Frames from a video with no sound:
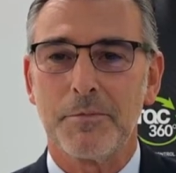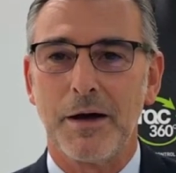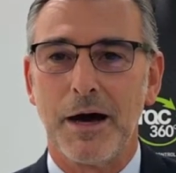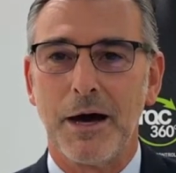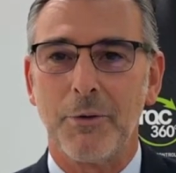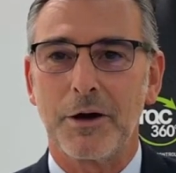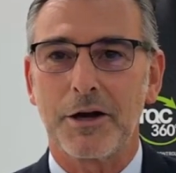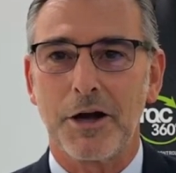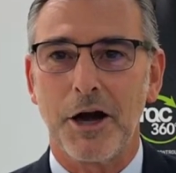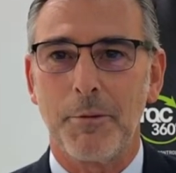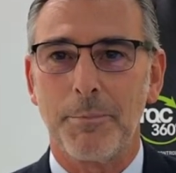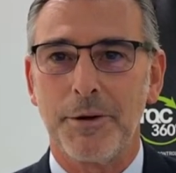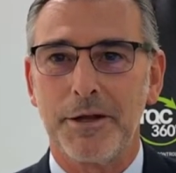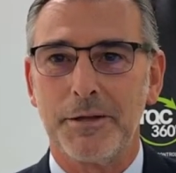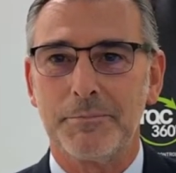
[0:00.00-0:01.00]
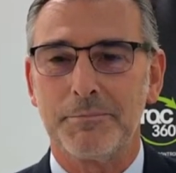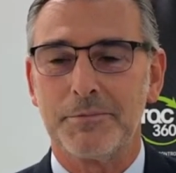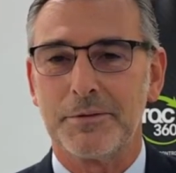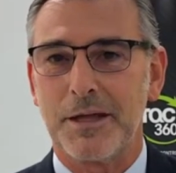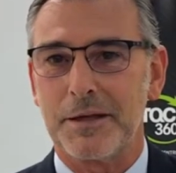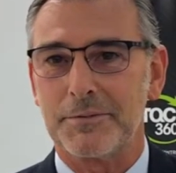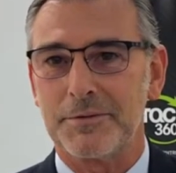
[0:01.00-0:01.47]
our company
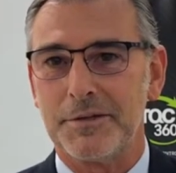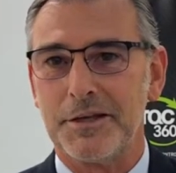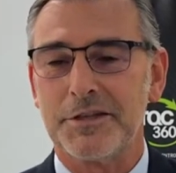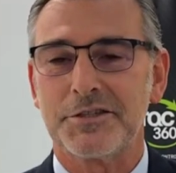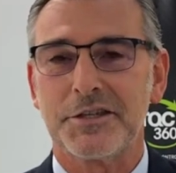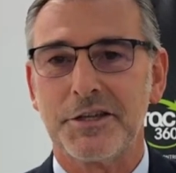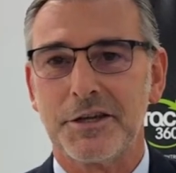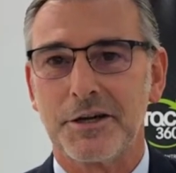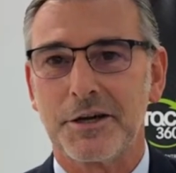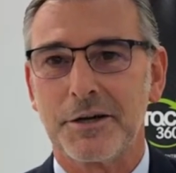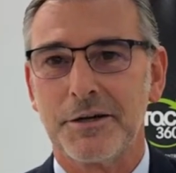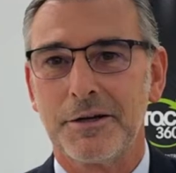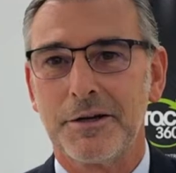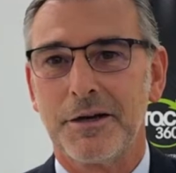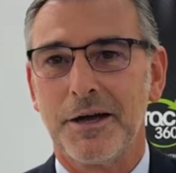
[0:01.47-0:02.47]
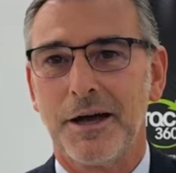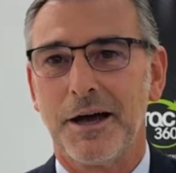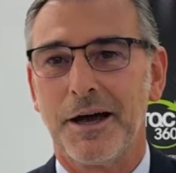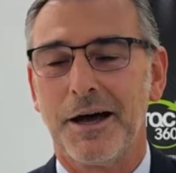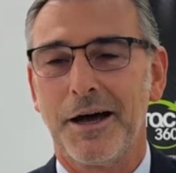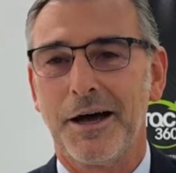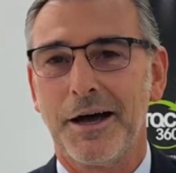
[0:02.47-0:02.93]
that this year
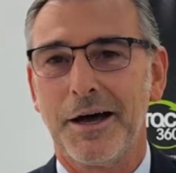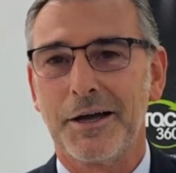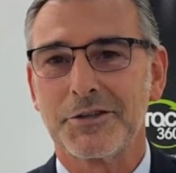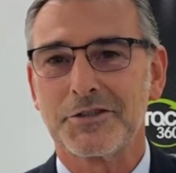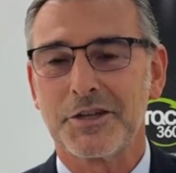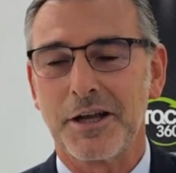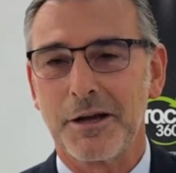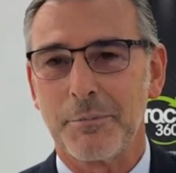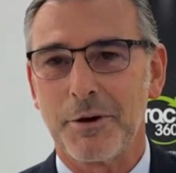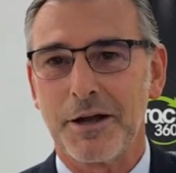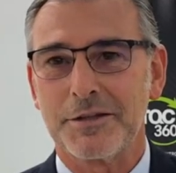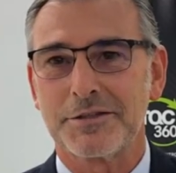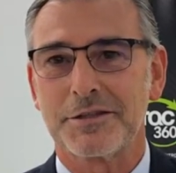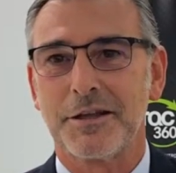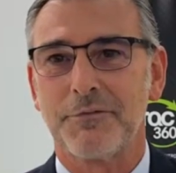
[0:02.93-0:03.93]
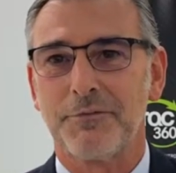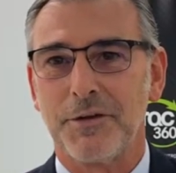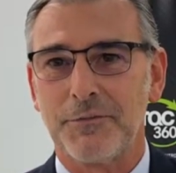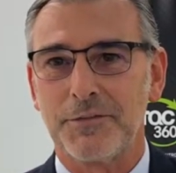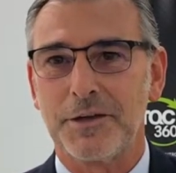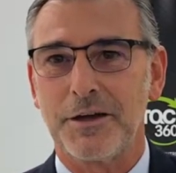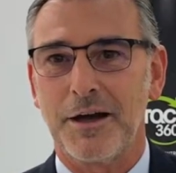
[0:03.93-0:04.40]
celebrates the
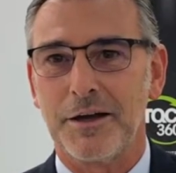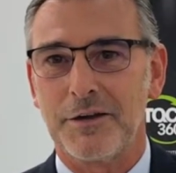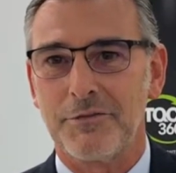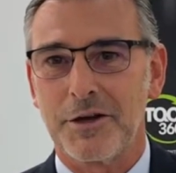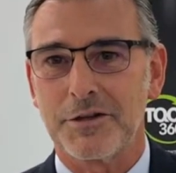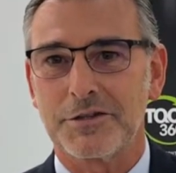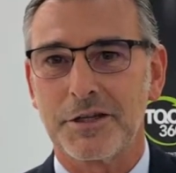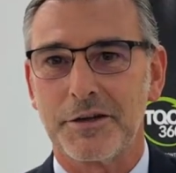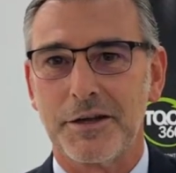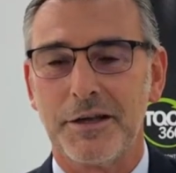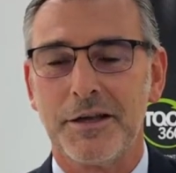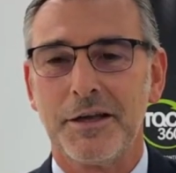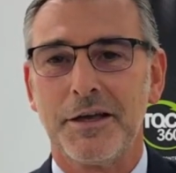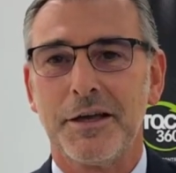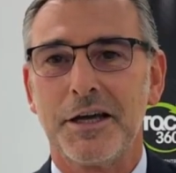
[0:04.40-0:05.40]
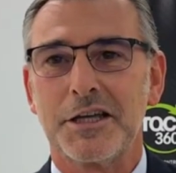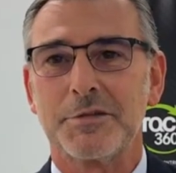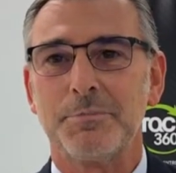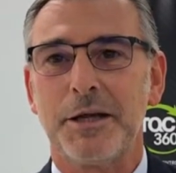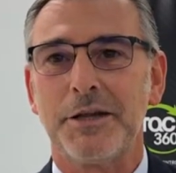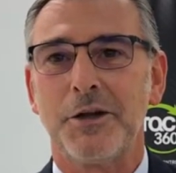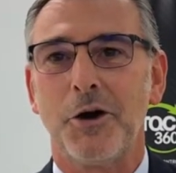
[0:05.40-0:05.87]
50th anniversary has
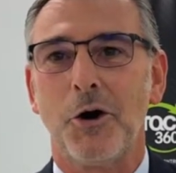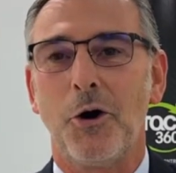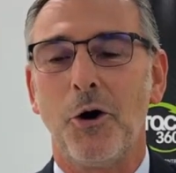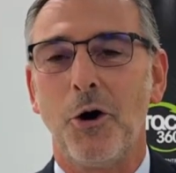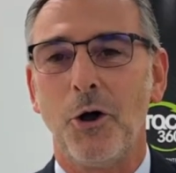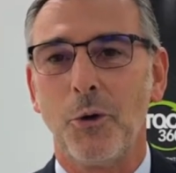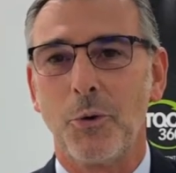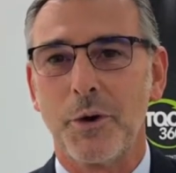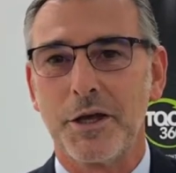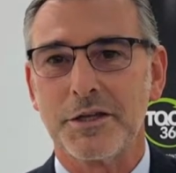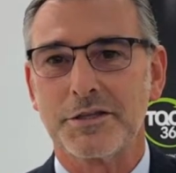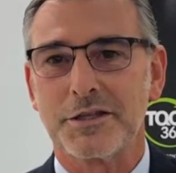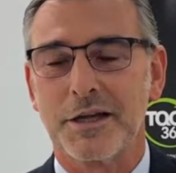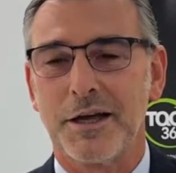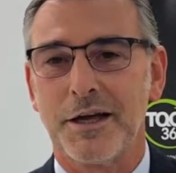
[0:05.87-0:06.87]
been always